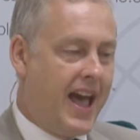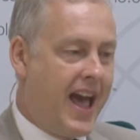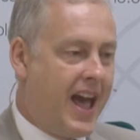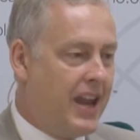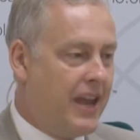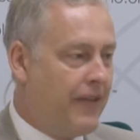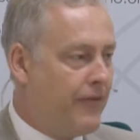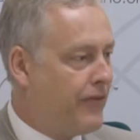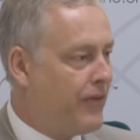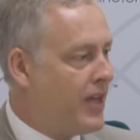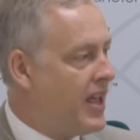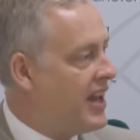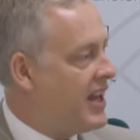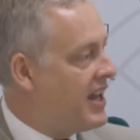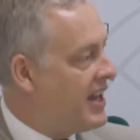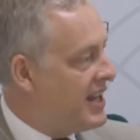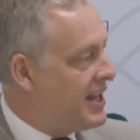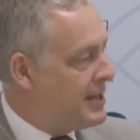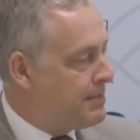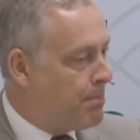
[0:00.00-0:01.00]
And if it
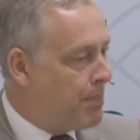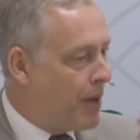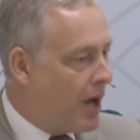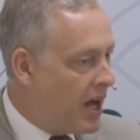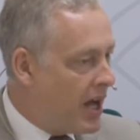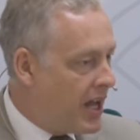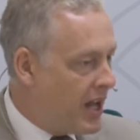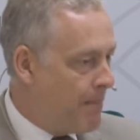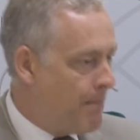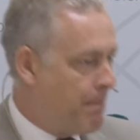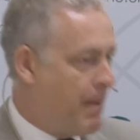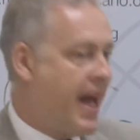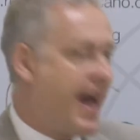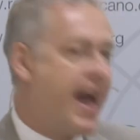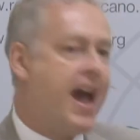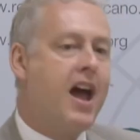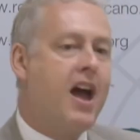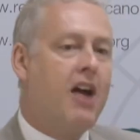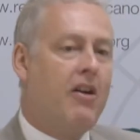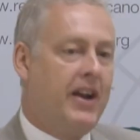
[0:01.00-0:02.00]
is by
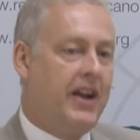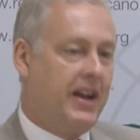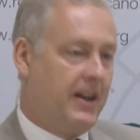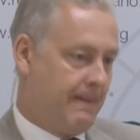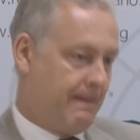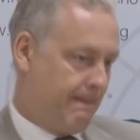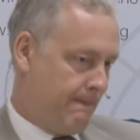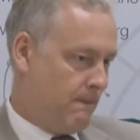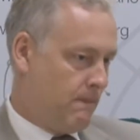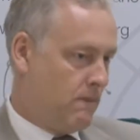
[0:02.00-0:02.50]
empowering